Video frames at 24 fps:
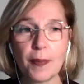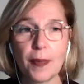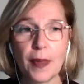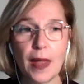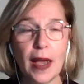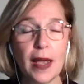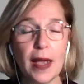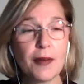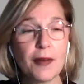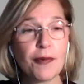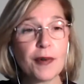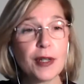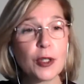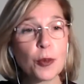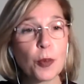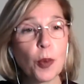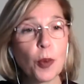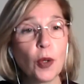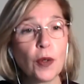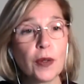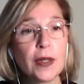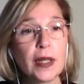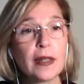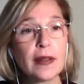I
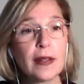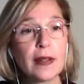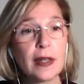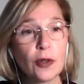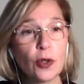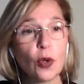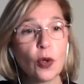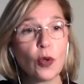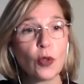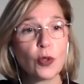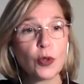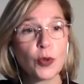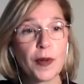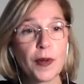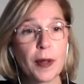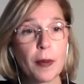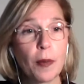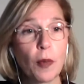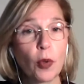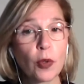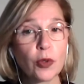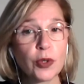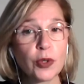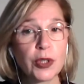responded that those were the
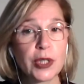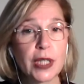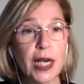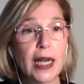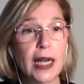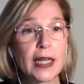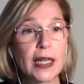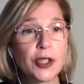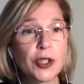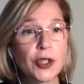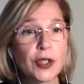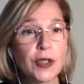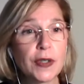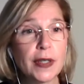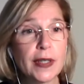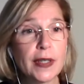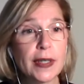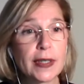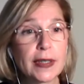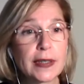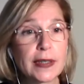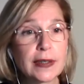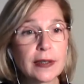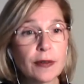most challenging
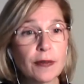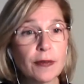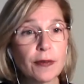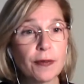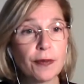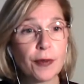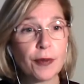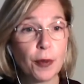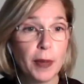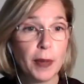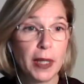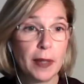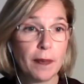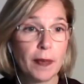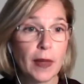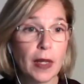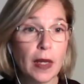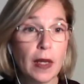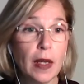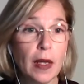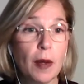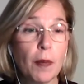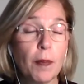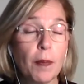years for me,
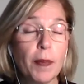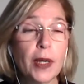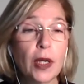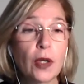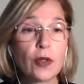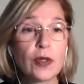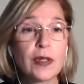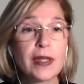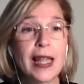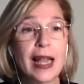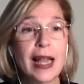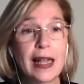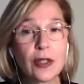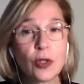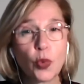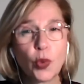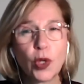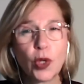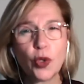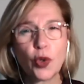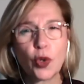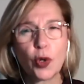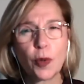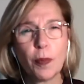because that's
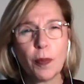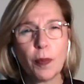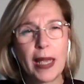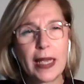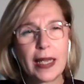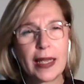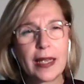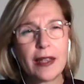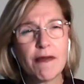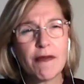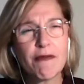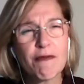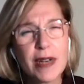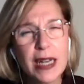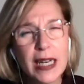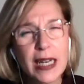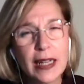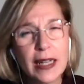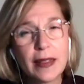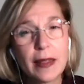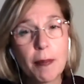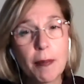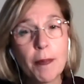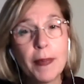when you're making
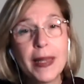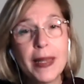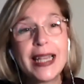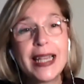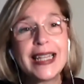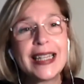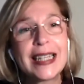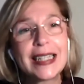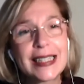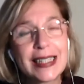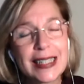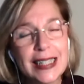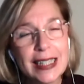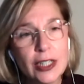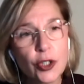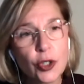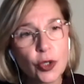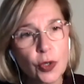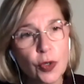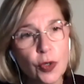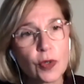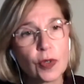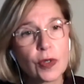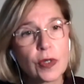really the big
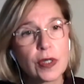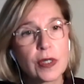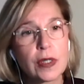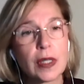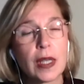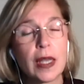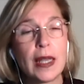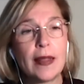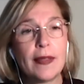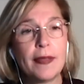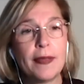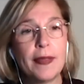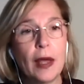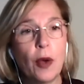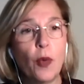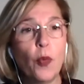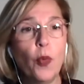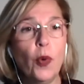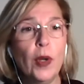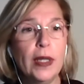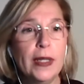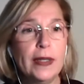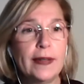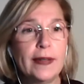decisions that
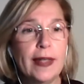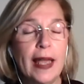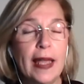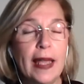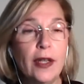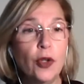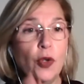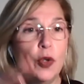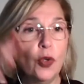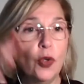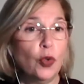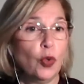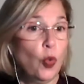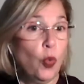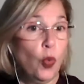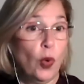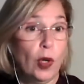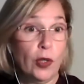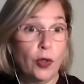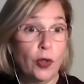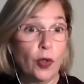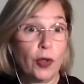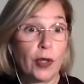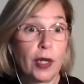will take you to
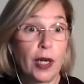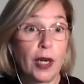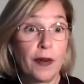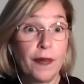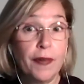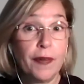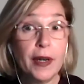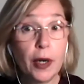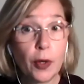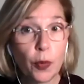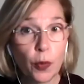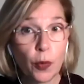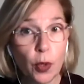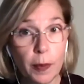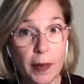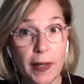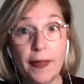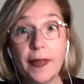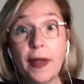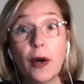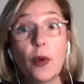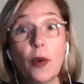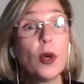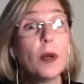what your career will be.
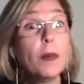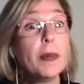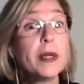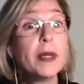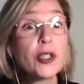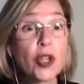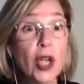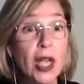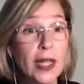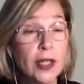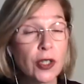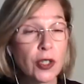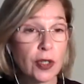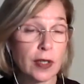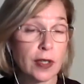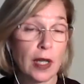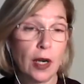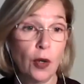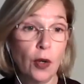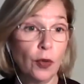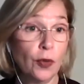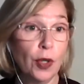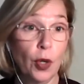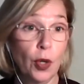There will be changes
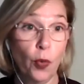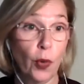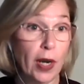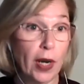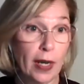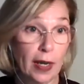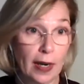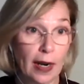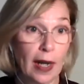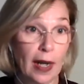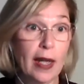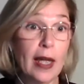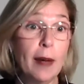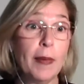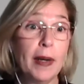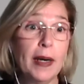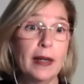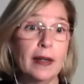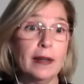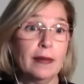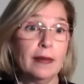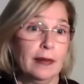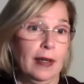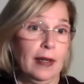along the way, and
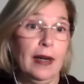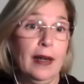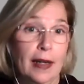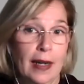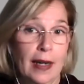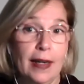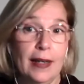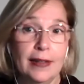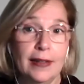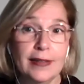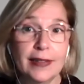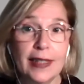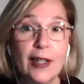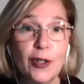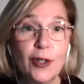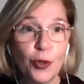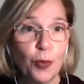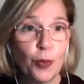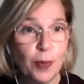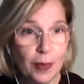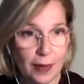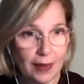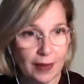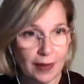I can tell
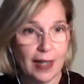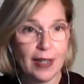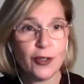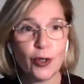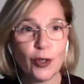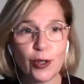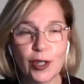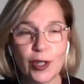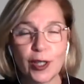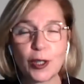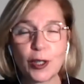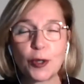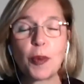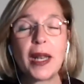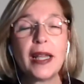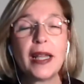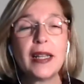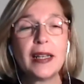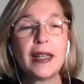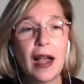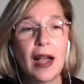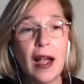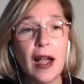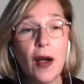you, I just
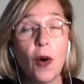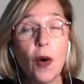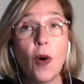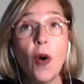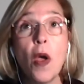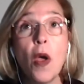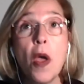explained how.